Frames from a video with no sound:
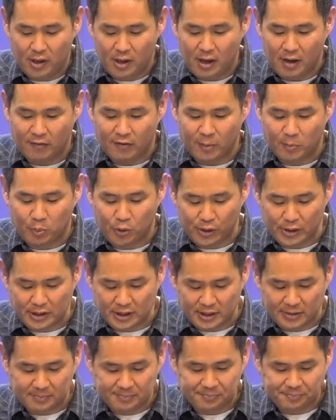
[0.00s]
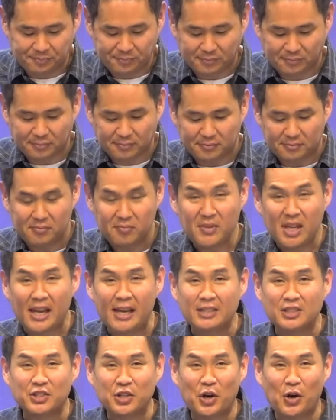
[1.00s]
of the prison.
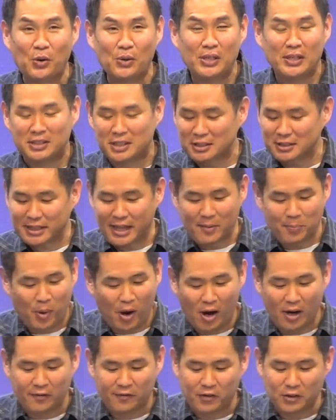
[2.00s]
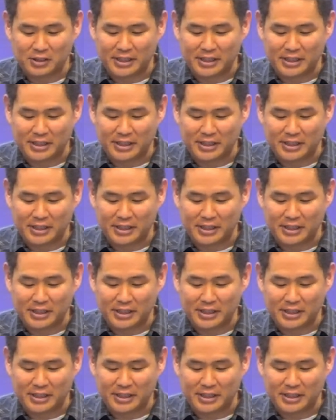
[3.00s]
And so, just like Potiphar's